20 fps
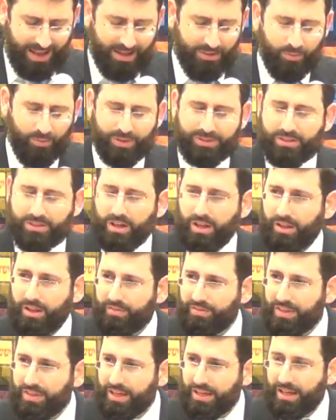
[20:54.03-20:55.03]
And what's
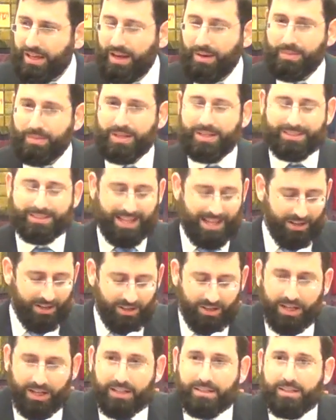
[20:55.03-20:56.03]
Kalev thinking? I mean, is that
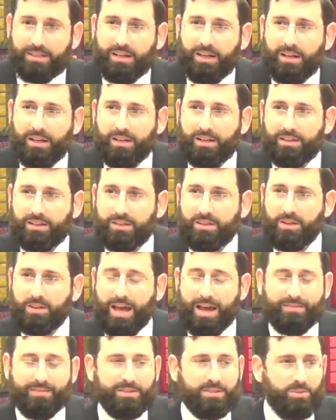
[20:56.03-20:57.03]
a good idea? You
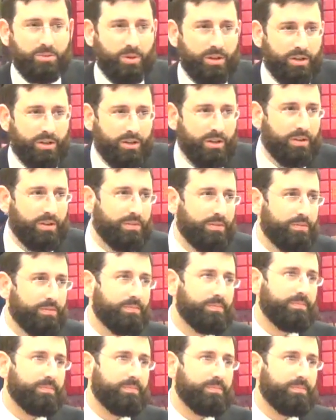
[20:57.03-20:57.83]
have a daughter.